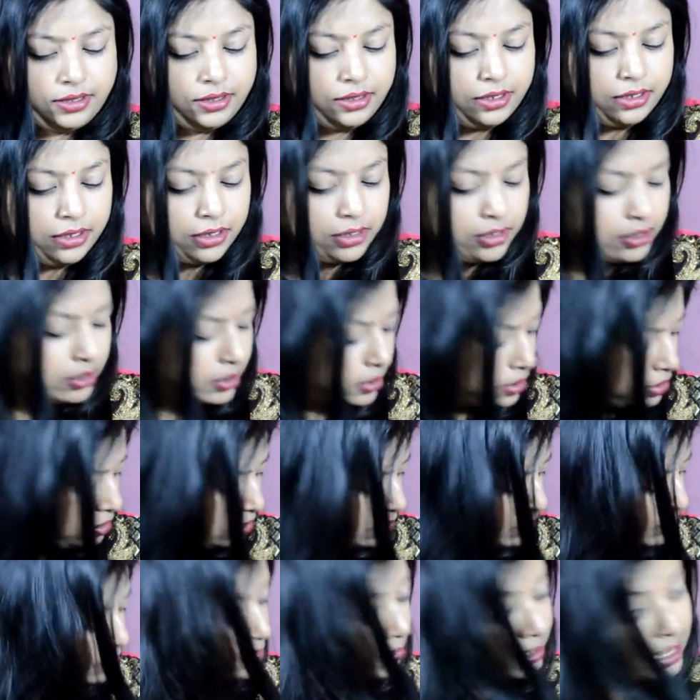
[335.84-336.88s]
the
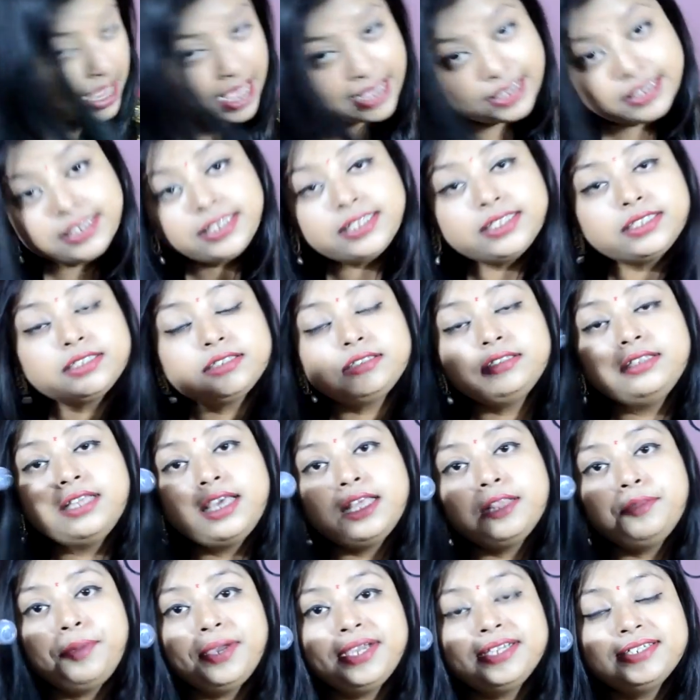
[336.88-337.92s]
last
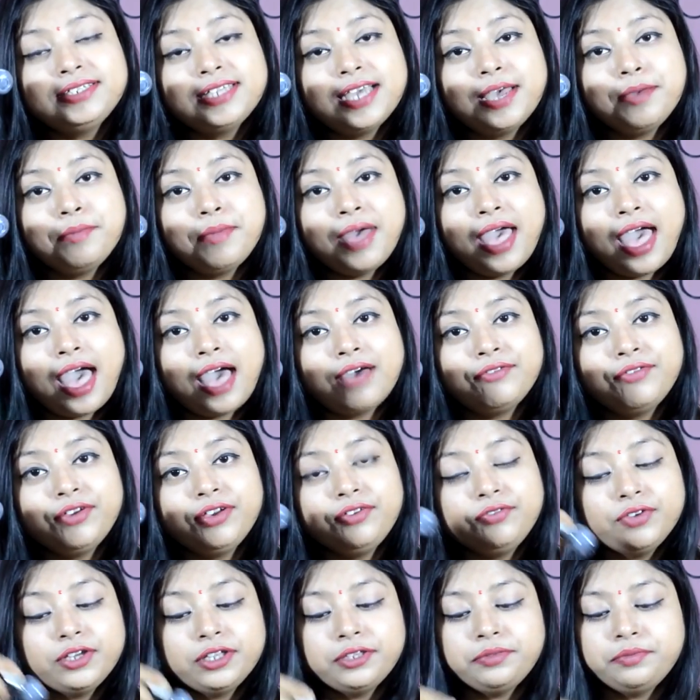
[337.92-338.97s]
nail paint I'm
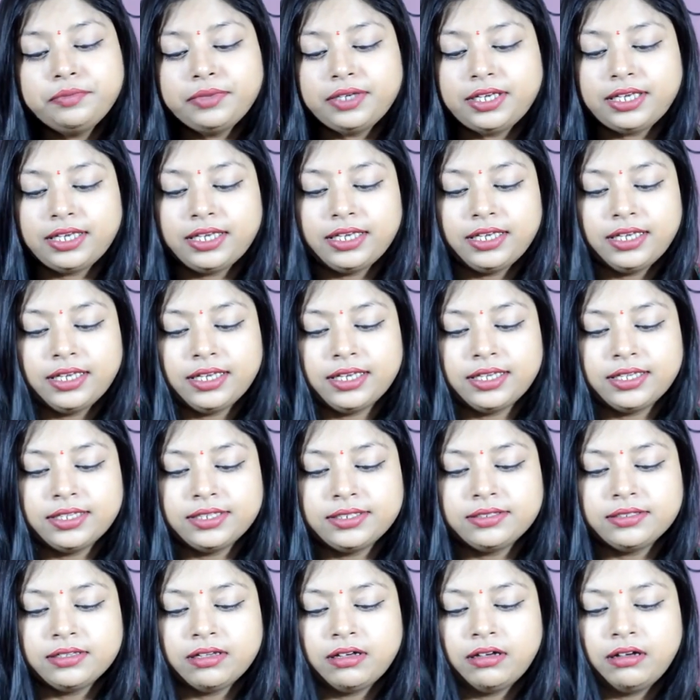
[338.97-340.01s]
having with me
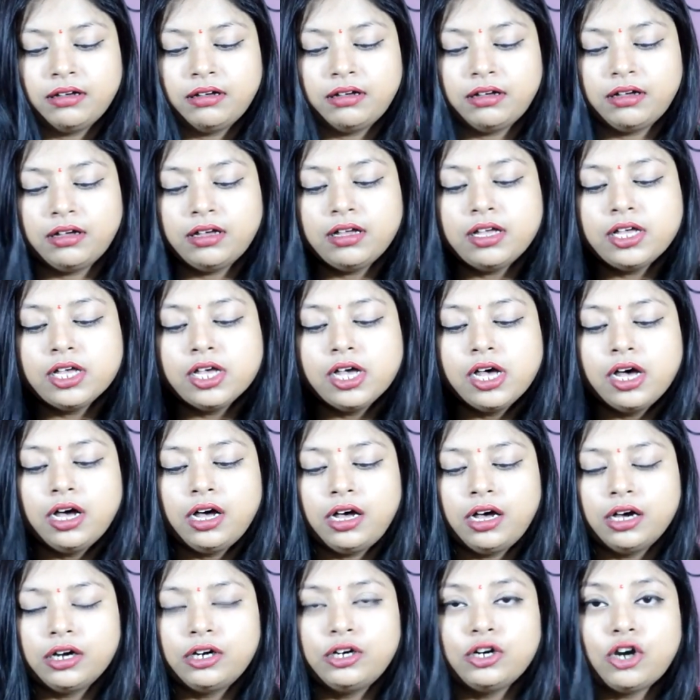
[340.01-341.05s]
is a
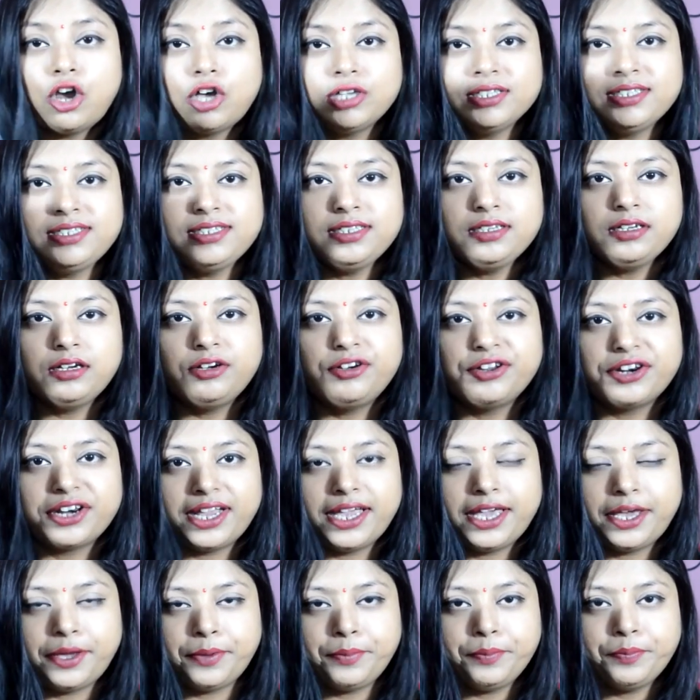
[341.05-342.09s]
glossy
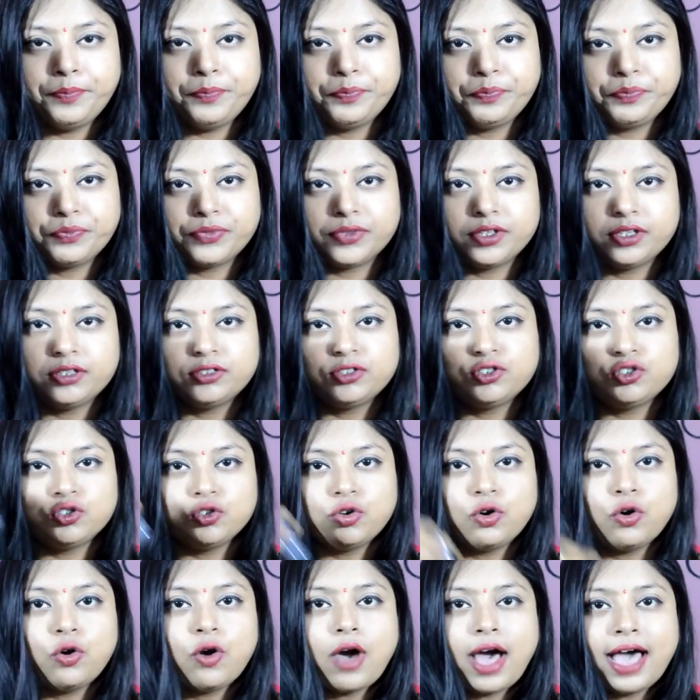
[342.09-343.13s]
gray,
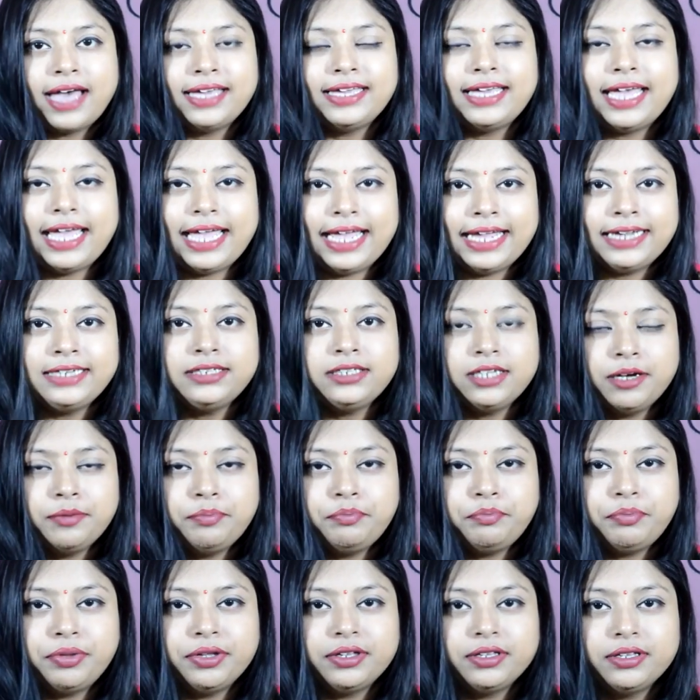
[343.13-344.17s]
so I end
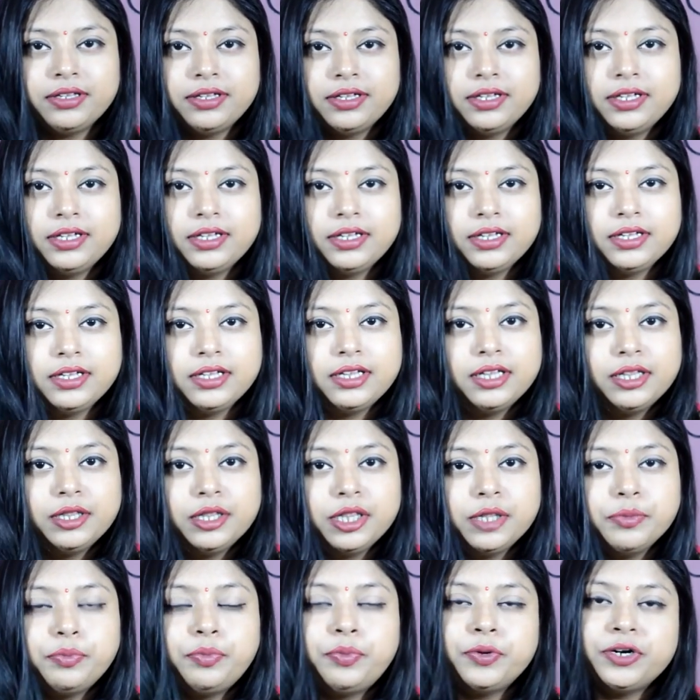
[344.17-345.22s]
up
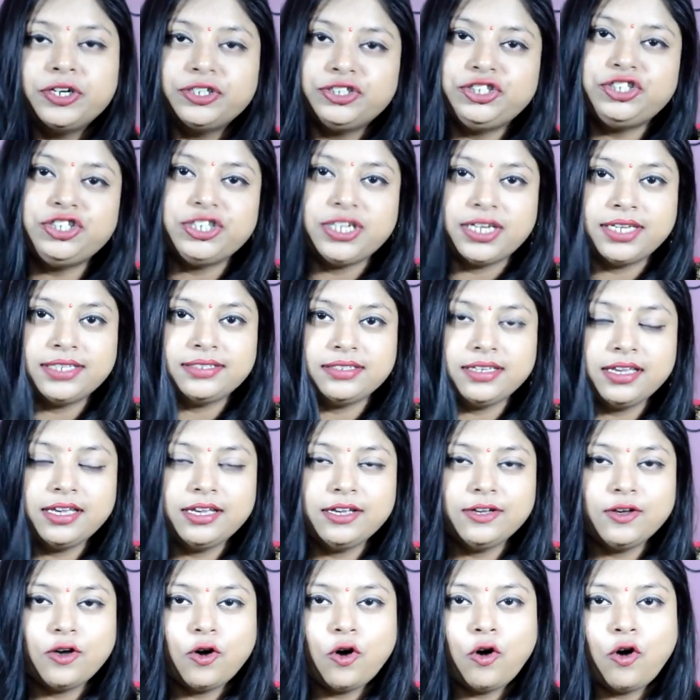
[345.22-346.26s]

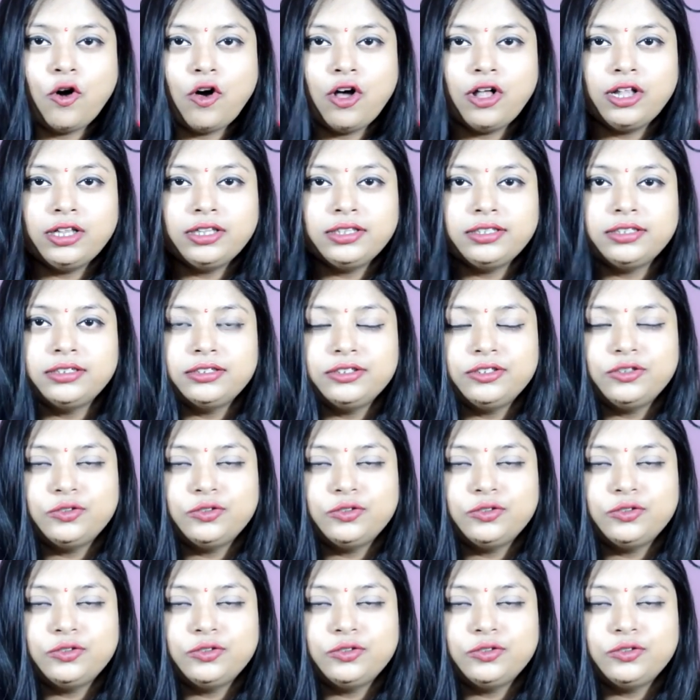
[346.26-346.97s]
purchasing all the